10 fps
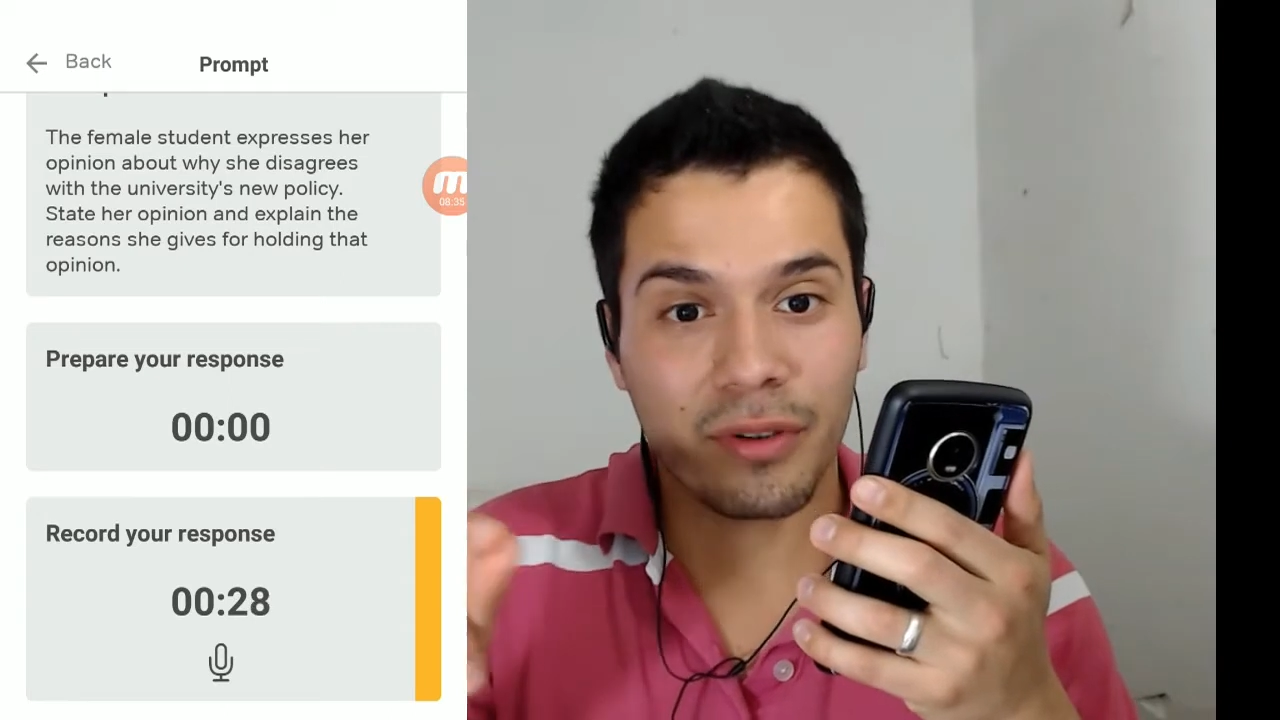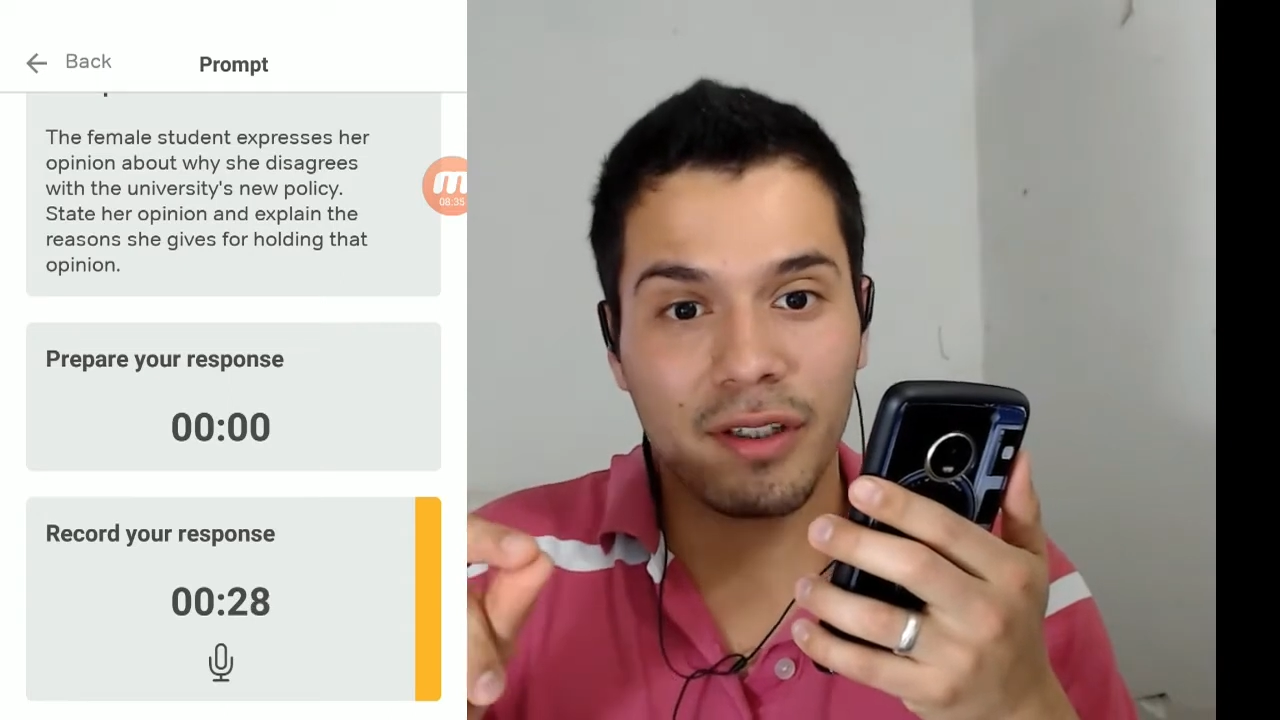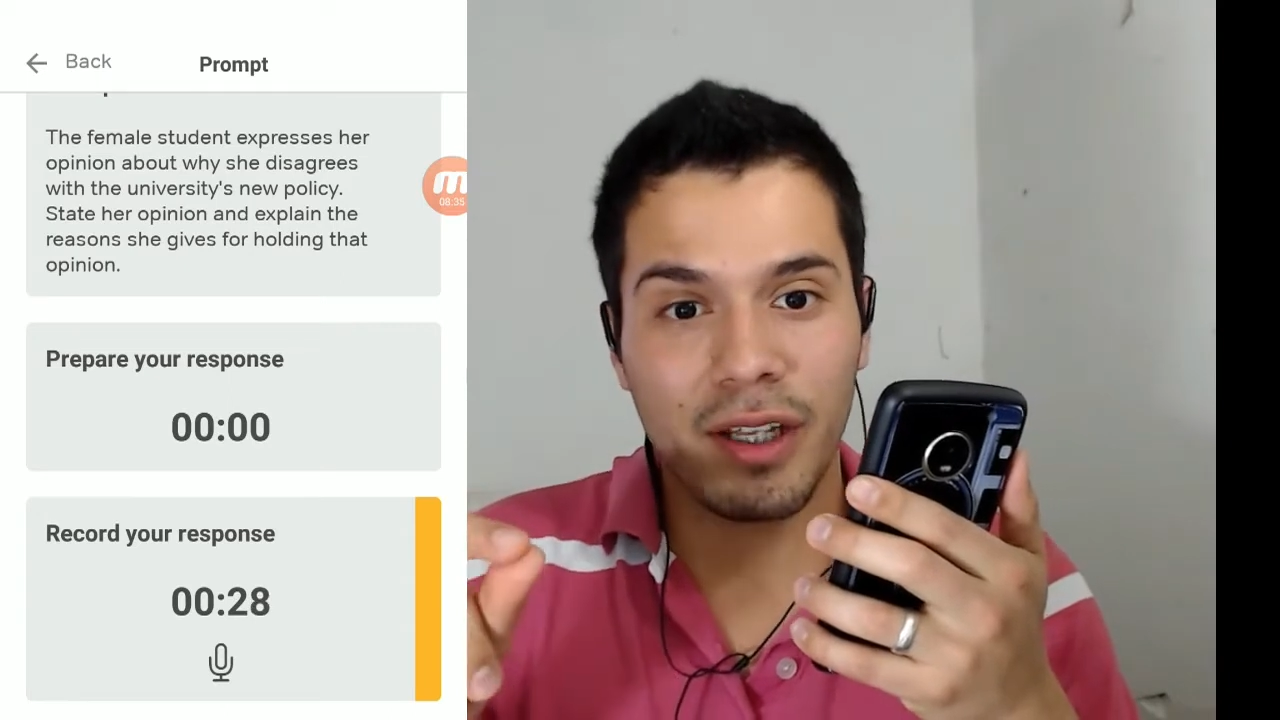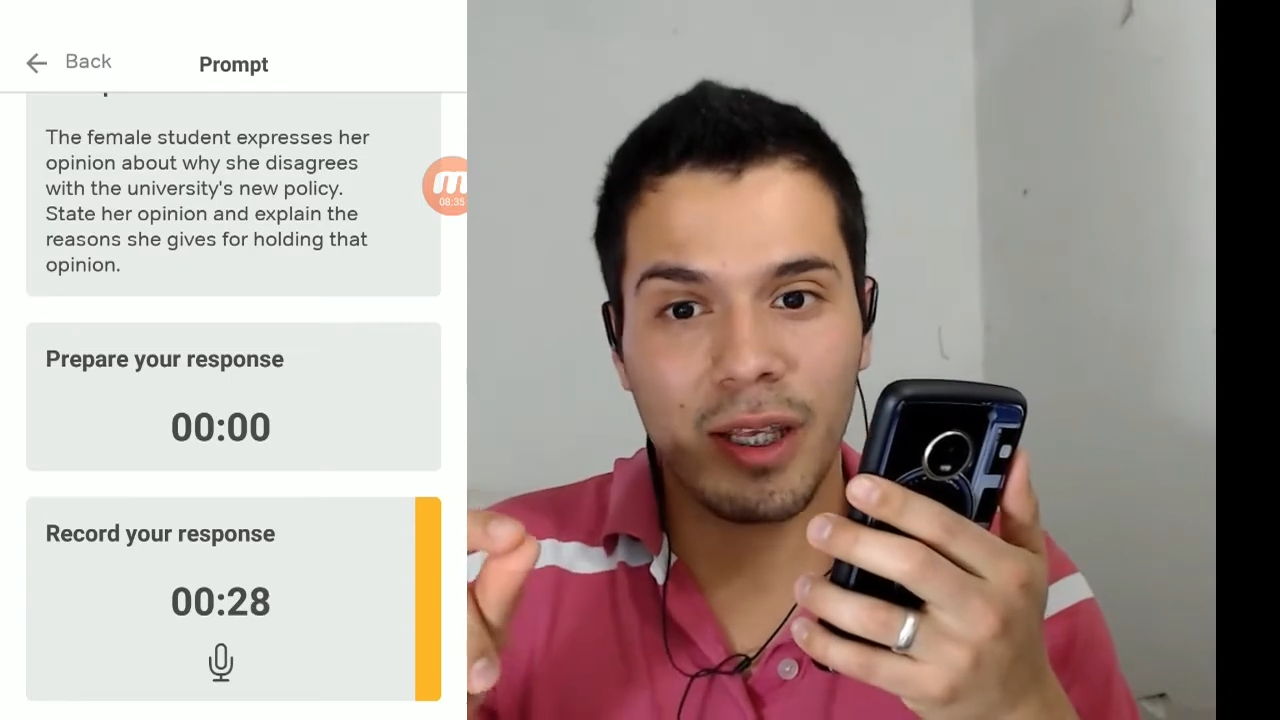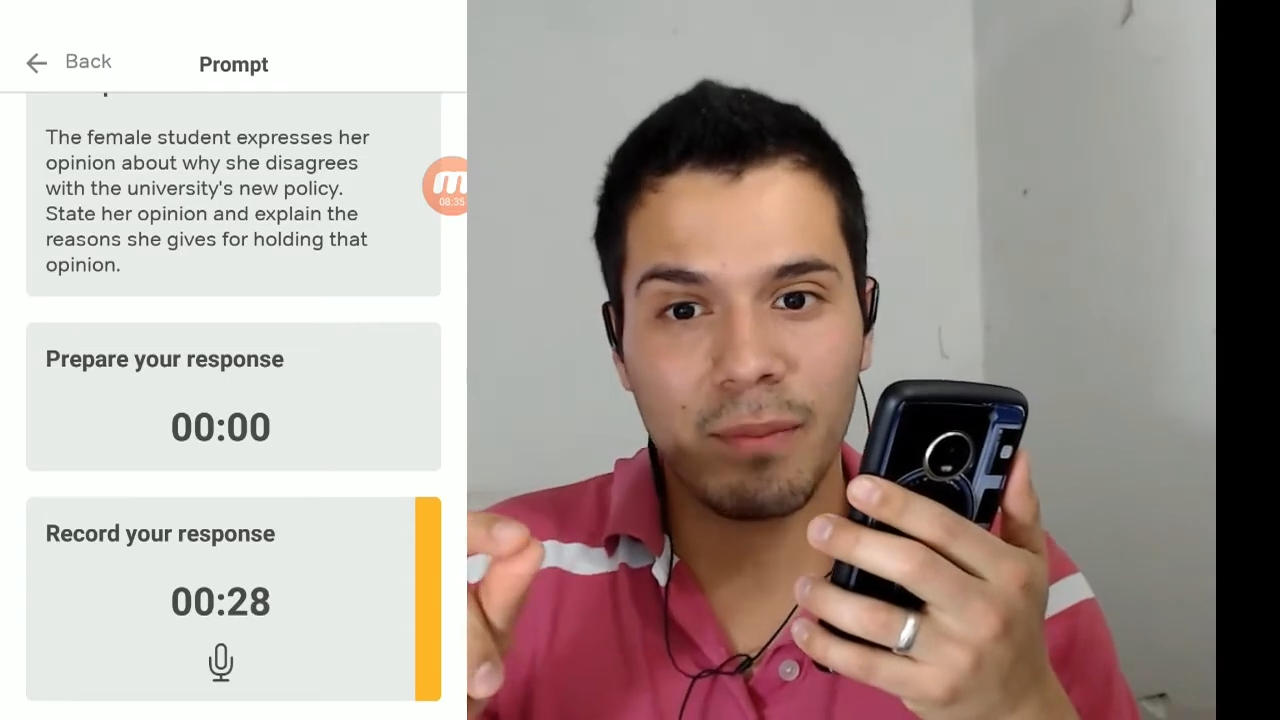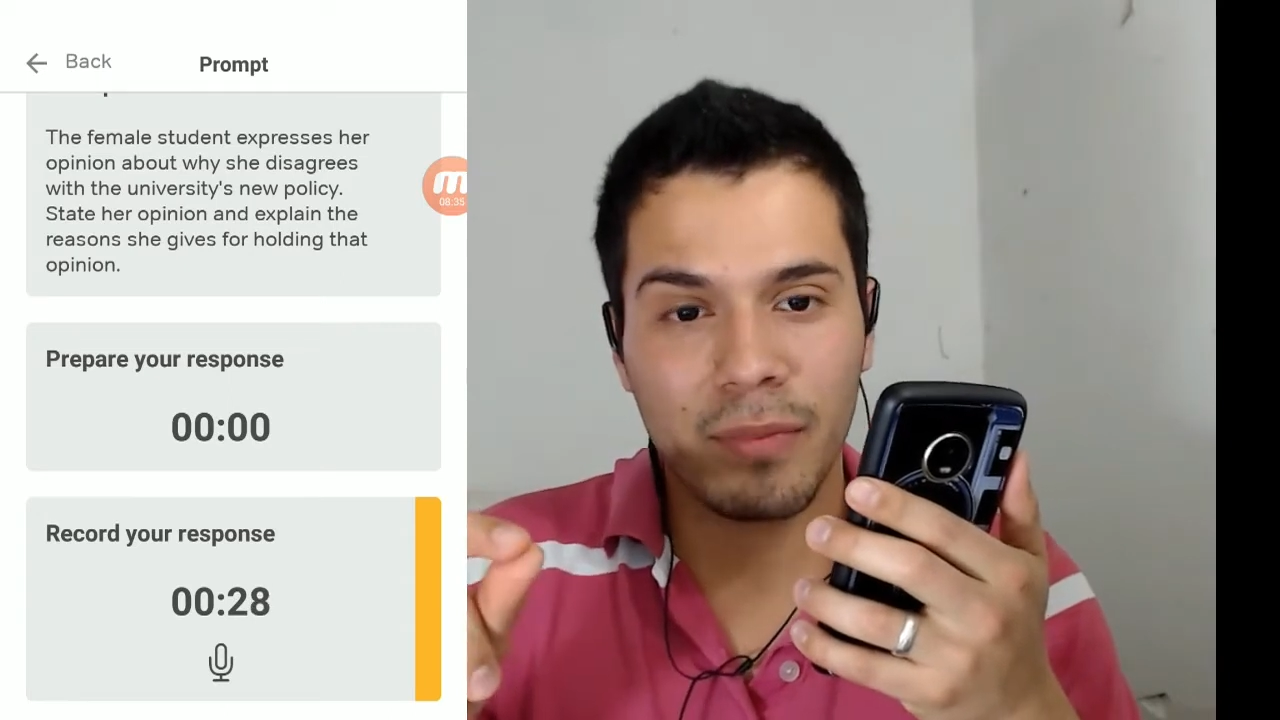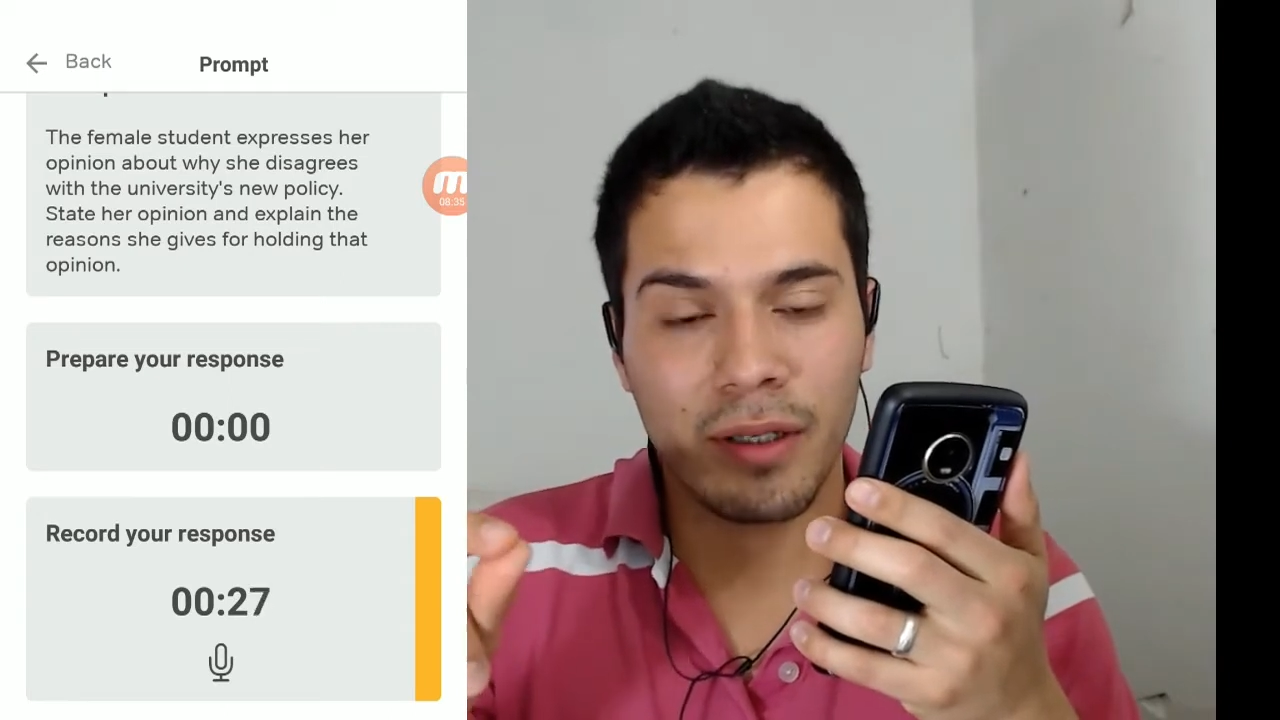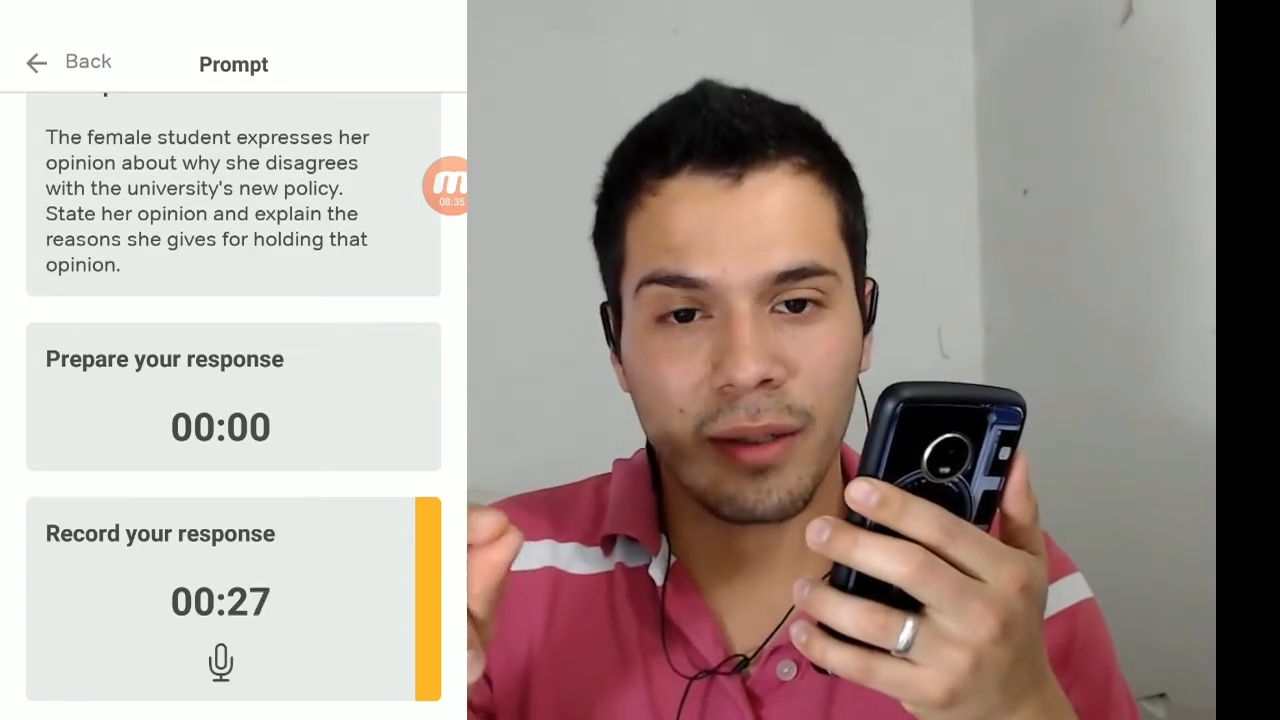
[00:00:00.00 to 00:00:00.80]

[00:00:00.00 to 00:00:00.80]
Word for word: the name,